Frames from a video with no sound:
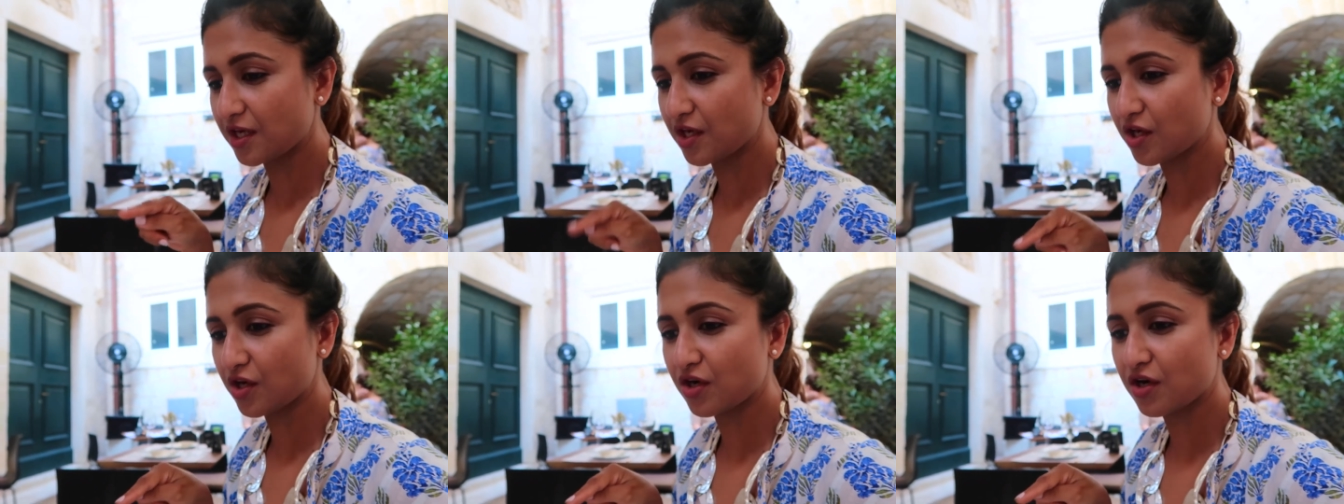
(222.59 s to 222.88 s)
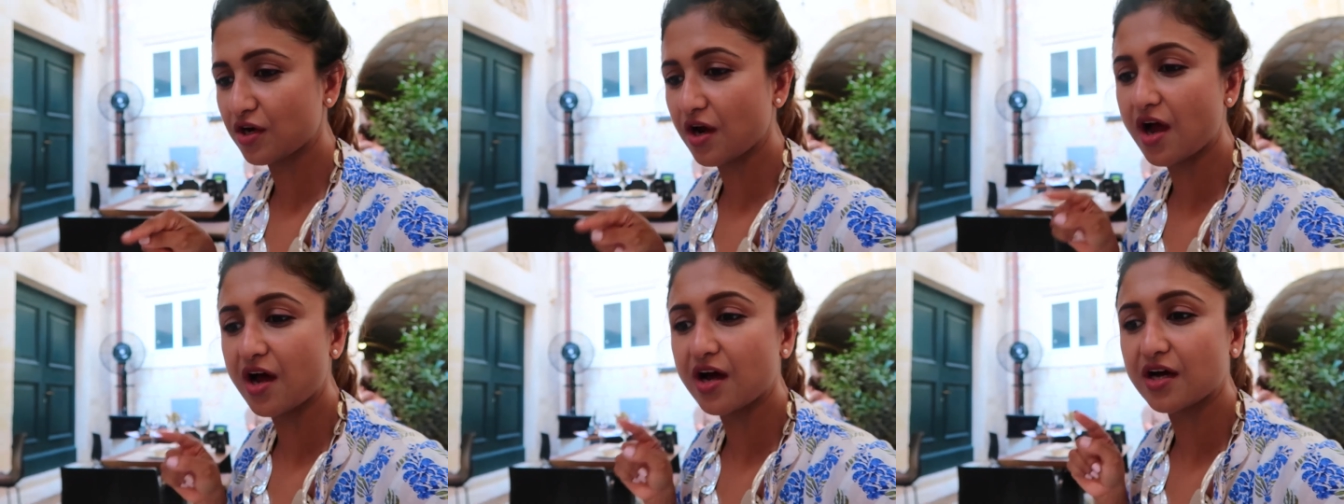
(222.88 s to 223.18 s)
here
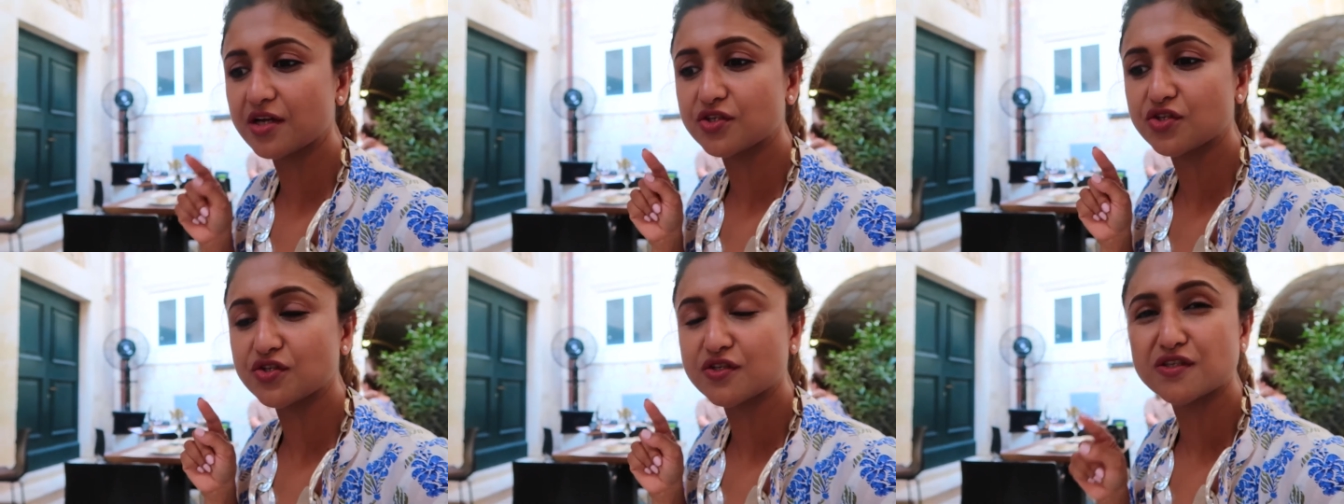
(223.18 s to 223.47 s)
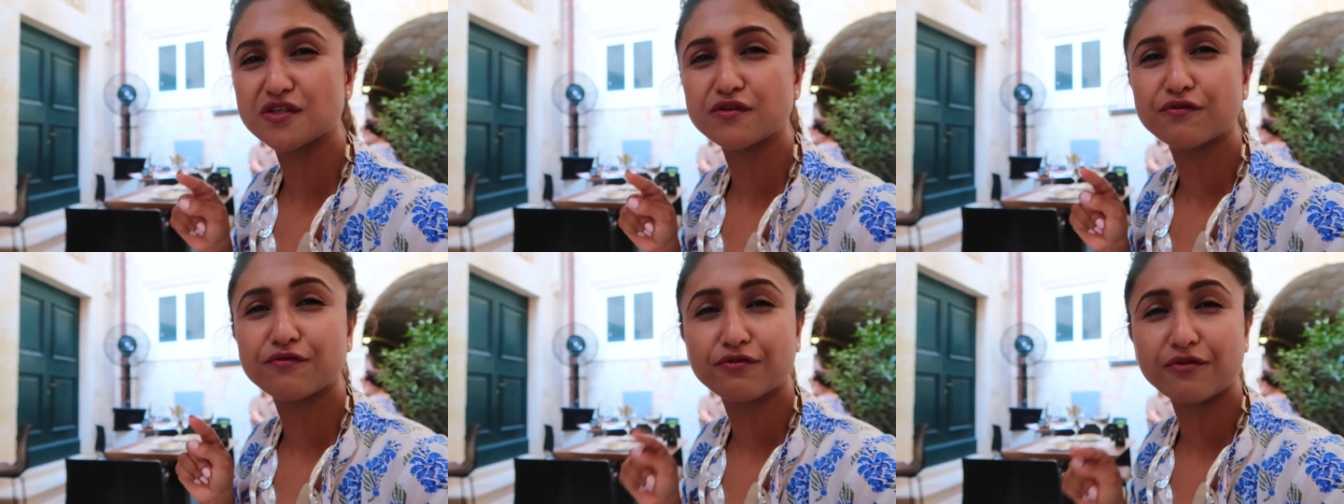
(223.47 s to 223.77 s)
are
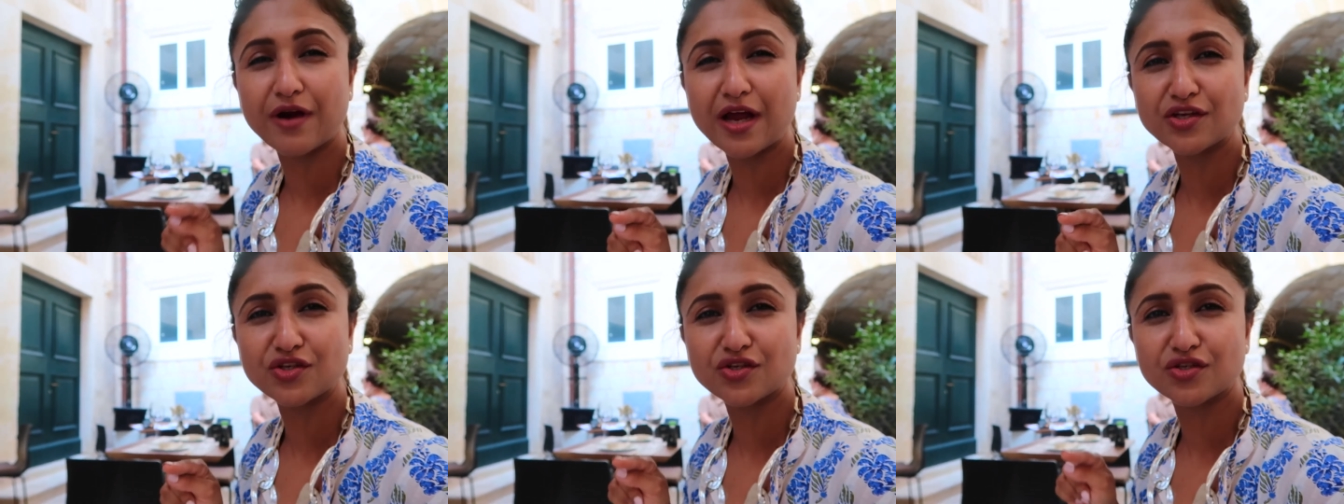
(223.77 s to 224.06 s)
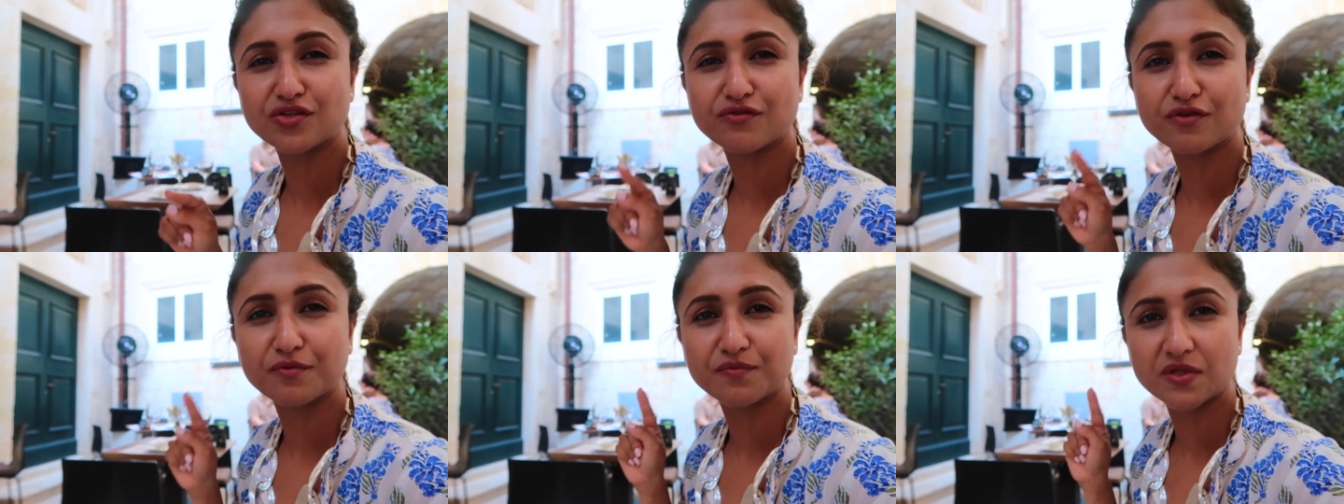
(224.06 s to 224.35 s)
just fresh
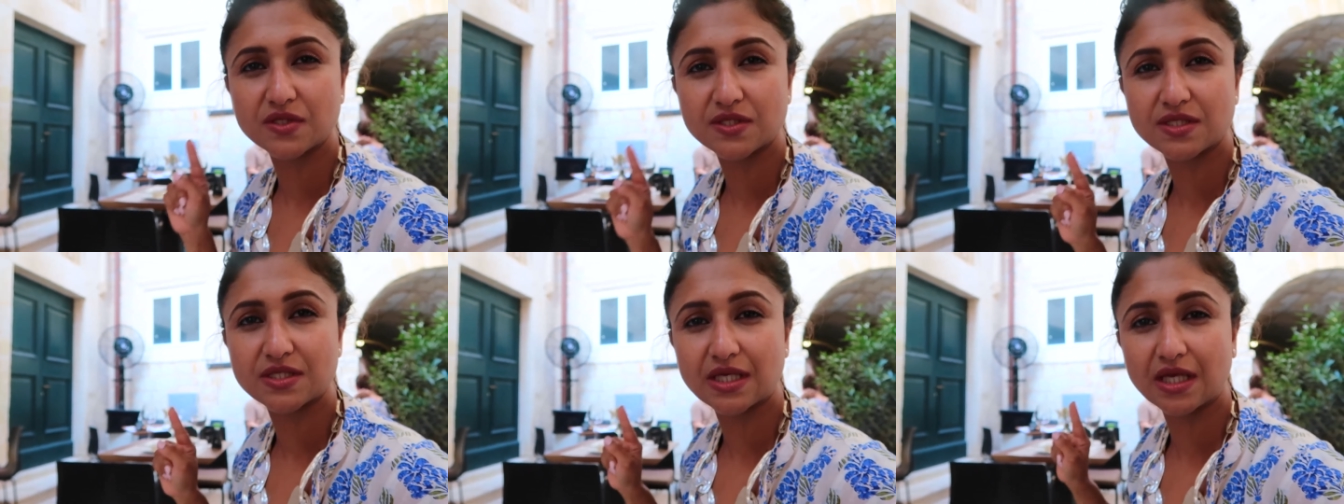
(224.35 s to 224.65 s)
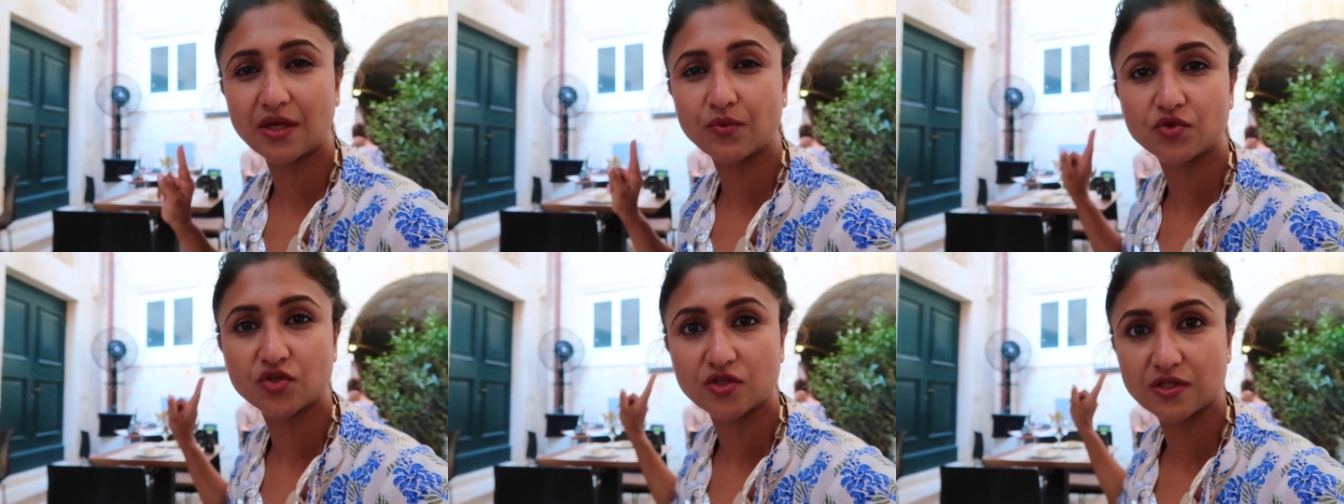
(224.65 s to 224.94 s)
from the
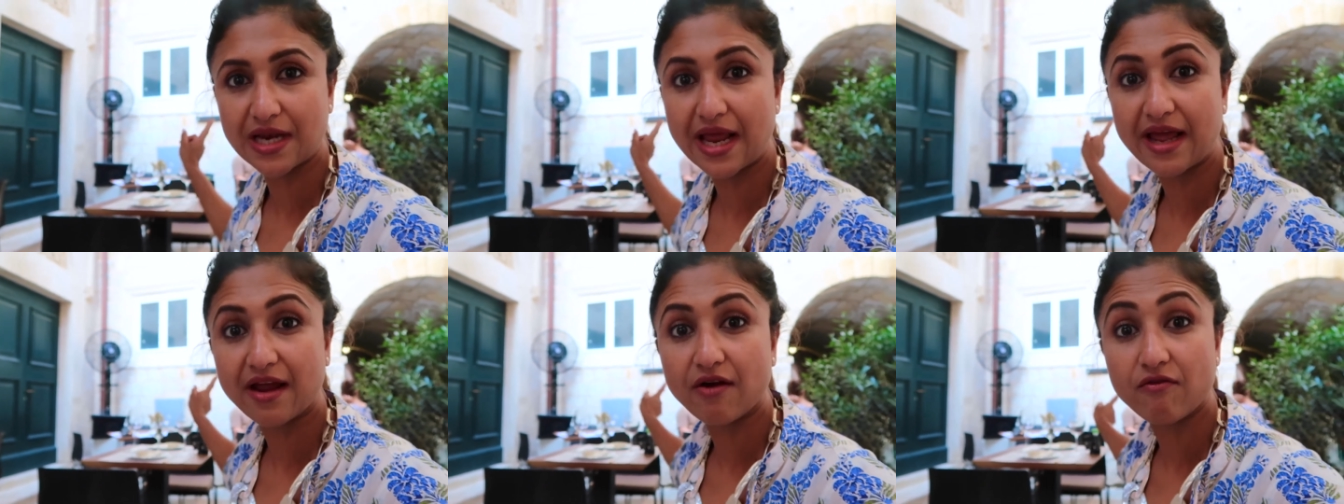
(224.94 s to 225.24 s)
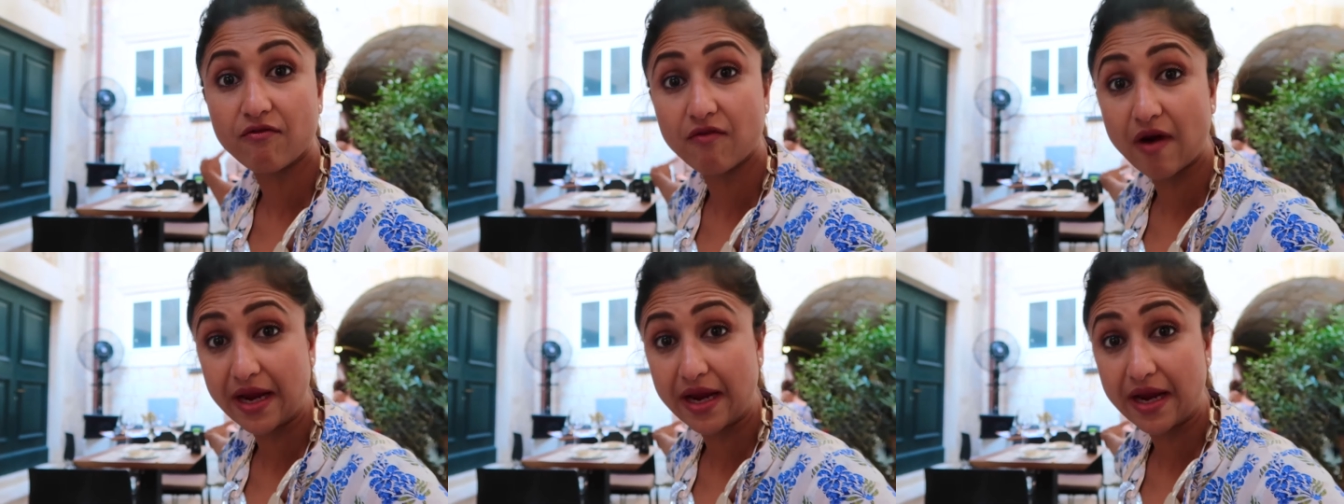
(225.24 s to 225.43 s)
sea which is like